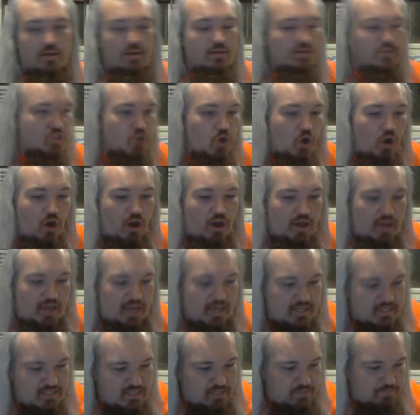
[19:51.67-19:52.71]
Sure,
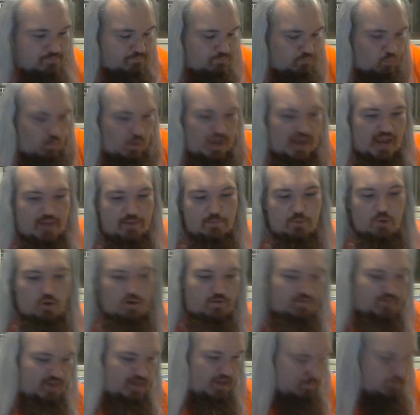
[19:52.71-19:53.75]
it's a weird
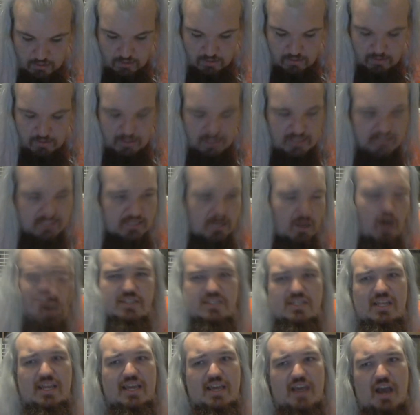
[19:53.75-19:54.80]
movie. It's
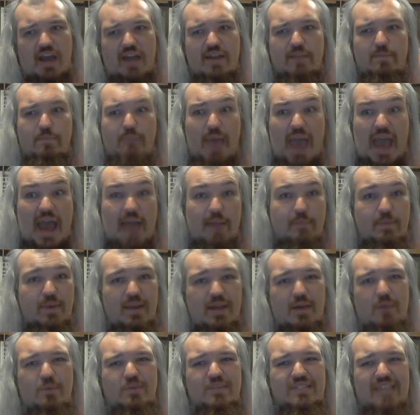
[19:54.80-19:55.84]
honestly kind of bad,
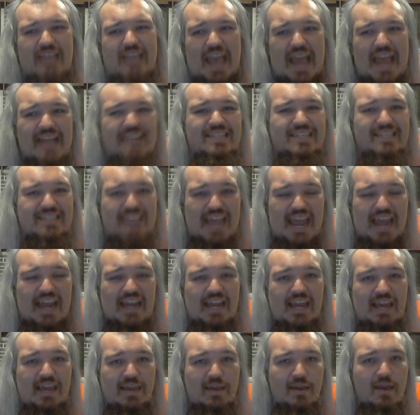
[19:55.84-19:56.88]
but it was
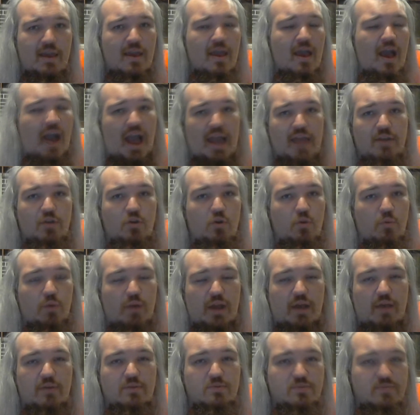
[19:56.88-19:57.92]
entertaining. I knew what
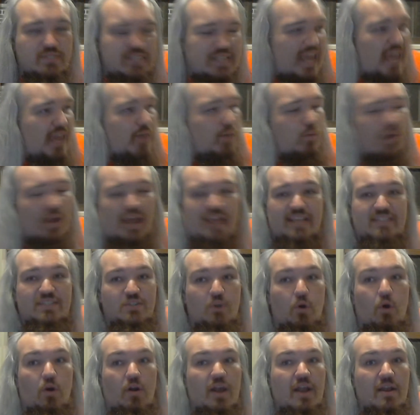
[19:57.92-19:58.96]
I was seeing when I
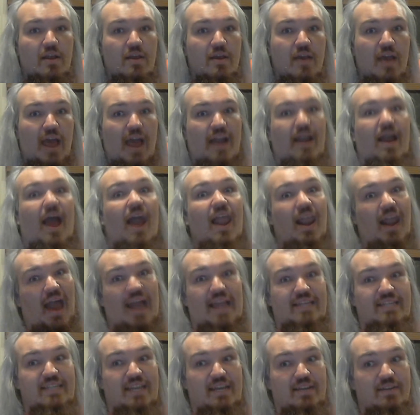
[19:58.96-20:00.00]
saw it, and I
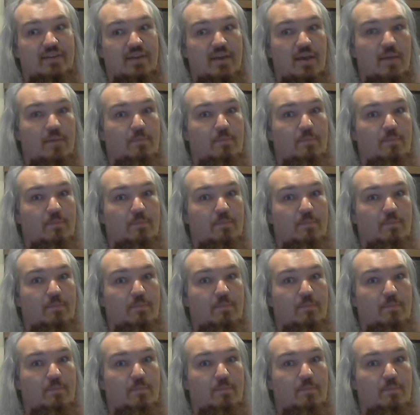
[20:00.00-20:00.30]
liked it.